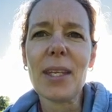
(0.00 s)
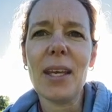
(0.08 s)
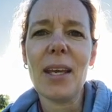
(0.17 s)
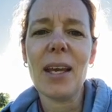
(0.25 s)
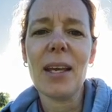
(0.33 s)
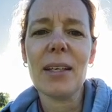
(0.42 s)

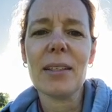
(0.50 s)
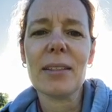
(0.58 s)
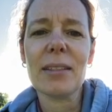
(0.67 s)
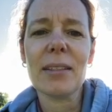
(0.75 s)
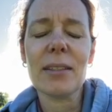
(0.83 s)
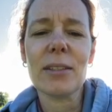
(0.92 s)

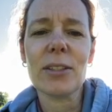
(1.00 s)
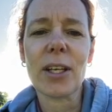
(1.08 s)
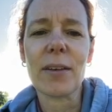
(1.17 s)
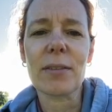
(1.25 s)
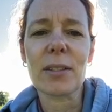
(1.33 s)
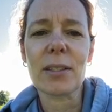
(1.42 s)
And
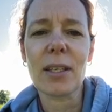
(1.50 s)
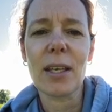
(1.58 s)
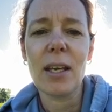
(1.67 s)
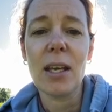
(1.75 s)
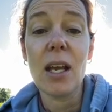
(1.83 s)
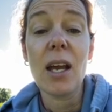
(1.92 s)
Jeff's
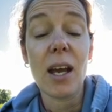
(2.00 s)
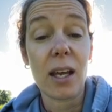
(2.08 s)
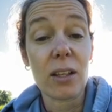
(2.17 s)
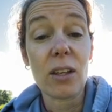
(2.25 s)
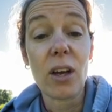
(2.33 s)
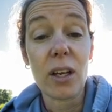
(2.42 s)
had
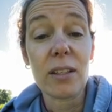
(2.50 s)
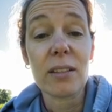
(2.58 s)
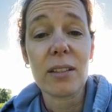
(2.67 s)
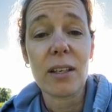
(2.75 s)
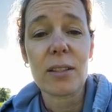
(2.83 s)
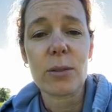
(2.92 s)
a lot
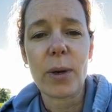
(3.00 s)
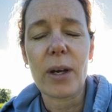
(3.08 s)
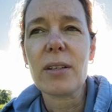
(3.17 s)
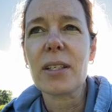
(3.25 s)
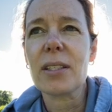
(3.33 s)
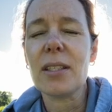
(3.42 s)
as
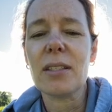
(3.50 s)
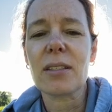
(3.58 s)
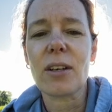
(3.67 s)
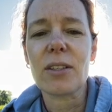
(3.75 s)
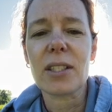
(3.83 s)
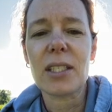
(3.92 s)
well because he
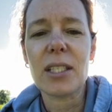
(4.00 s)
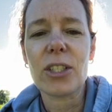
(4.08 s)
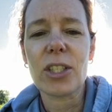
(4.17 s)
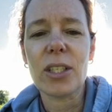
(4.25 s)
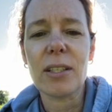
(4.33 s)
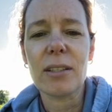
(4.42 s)
starts
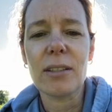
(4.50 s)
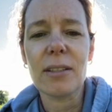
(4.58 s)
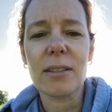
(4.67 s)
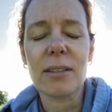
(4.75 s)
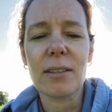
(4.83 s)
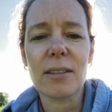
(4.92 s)
teaching
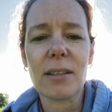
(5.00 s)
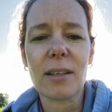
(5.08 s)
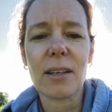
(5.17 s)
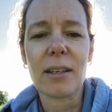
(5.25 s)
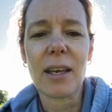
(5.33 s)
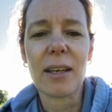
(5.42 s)

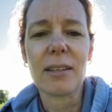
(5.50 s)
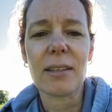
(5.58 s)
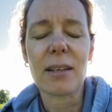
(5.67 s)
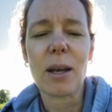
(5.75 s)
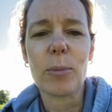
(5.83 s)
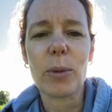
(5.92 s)
again in
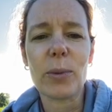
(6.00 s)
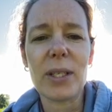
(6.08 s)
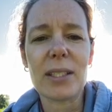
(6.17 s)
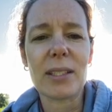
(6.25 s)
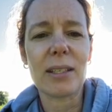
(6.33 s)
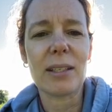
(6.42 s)
a couple of
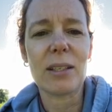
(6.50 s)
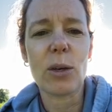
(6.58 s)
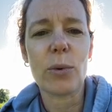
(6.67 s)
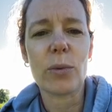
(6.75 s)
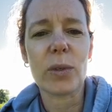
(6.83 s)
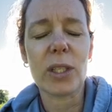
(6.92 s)
weeks, and no
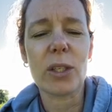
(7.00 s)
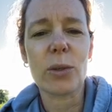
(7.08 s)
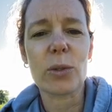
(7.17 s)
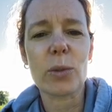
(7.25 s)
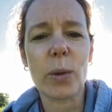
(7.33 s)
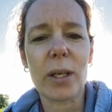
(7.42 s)
one really
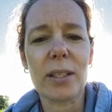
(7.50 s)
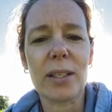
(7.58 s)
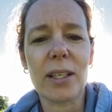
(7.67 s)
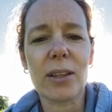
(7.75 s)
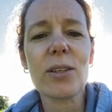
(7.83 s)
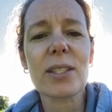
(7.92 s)
knows what
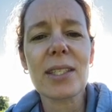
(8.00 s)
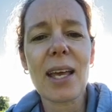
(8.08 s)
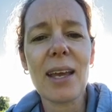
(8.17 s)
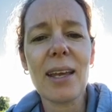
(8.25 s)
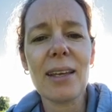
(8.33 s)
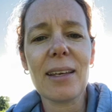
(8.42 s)
it looks
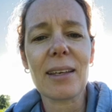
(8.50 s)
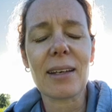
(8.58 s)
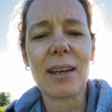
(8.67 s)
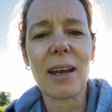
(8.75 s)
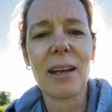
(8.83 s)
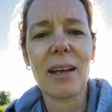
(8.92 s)
like
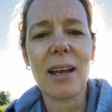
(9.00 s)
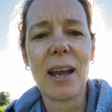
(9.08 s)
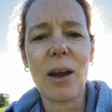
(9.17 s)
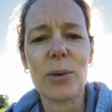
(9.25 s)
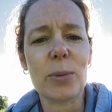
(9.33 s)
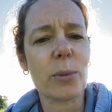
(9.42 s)
and
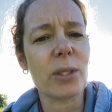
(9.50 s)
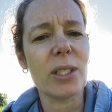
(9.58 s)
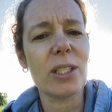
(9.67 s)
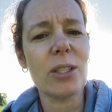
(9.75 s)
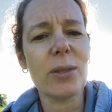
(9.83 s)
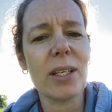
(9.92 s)
how he's supposed to
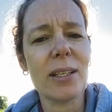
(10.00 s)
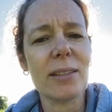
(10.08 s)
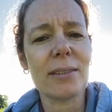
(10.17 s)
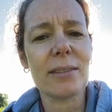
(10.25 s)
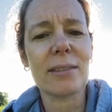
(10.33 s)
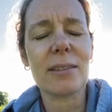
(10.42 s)
do it.
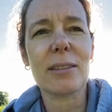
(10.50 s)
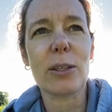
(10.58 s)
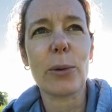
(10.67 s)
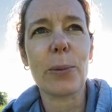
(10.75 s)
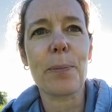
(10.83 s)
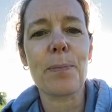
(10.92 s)

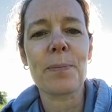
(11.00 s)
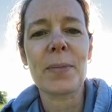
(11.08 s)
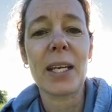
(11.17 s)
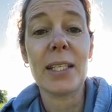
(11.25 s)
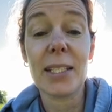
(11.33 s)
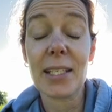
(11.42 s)
So
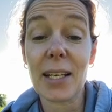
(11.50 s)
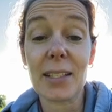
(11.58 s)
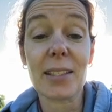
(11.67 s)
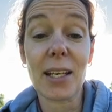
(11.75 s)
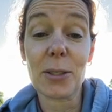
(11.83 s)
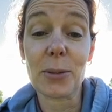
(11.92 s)
he did get a
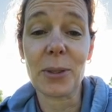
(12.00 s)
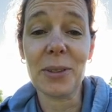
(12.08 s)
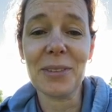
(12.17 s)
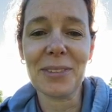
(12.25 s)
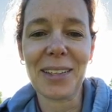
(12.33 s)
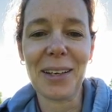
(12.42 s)
schedule.
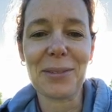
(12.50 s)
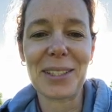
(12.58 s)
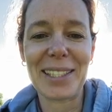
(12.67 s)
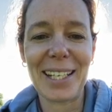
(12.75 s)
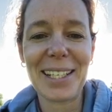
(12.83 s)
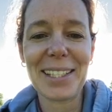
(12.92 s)
That
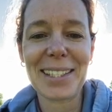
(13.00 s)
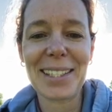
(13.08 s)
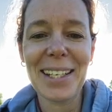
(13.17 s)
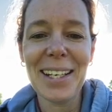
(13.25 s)
was nice.